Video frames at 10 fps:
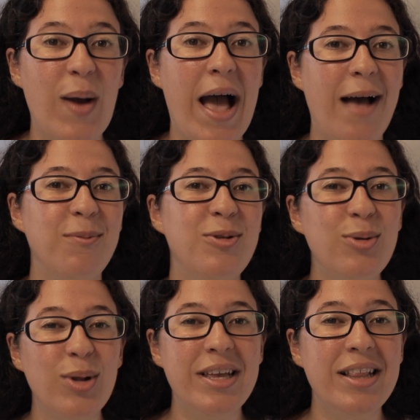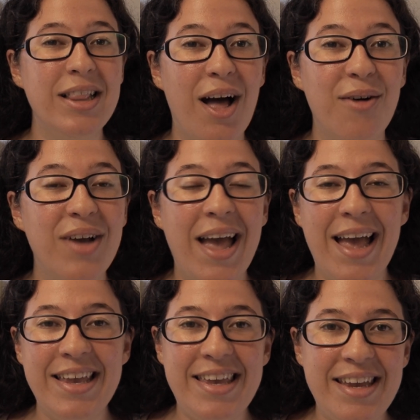you absolutely love
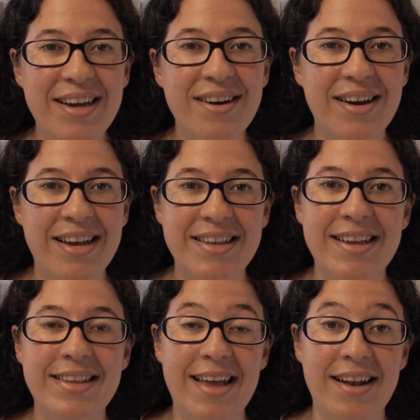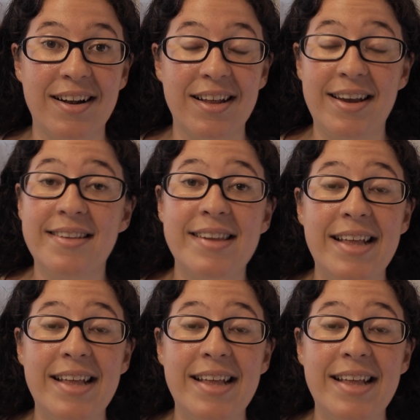here in the Netherlands.